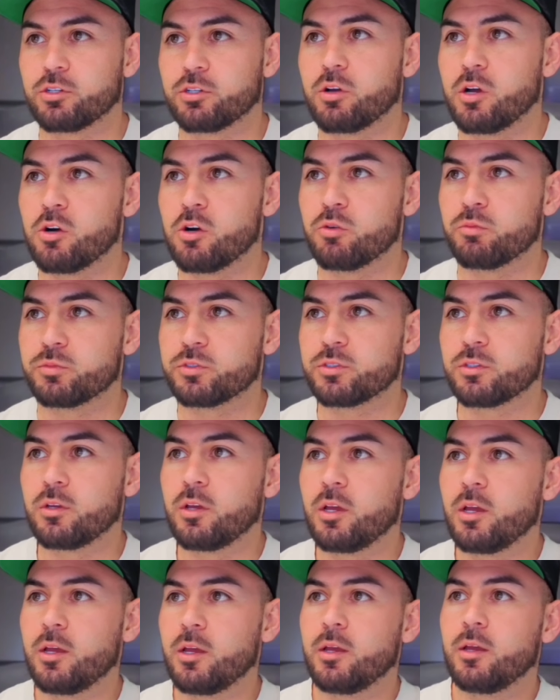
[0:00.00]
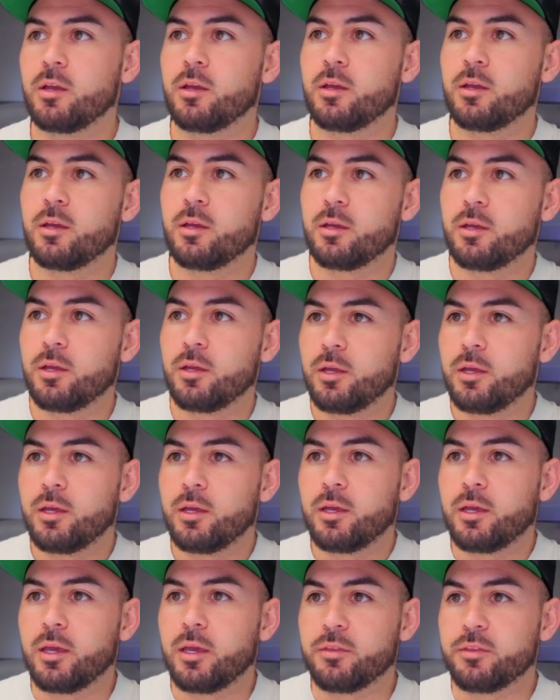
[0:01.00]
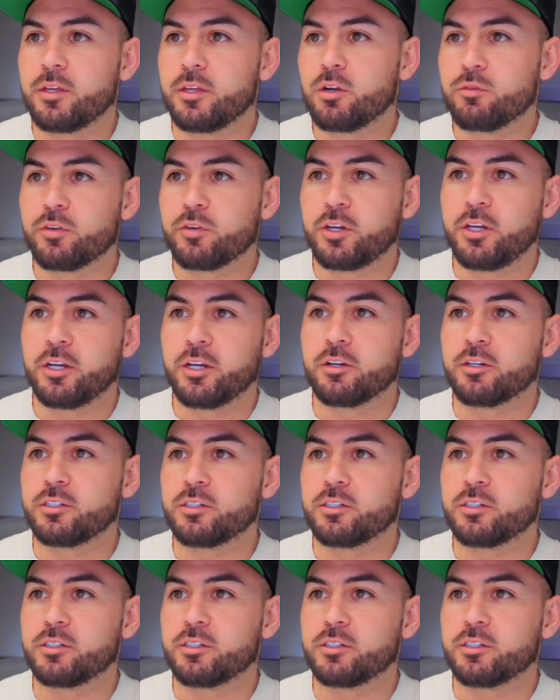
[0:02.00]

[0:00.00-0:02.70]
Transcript: So homes. And then over here,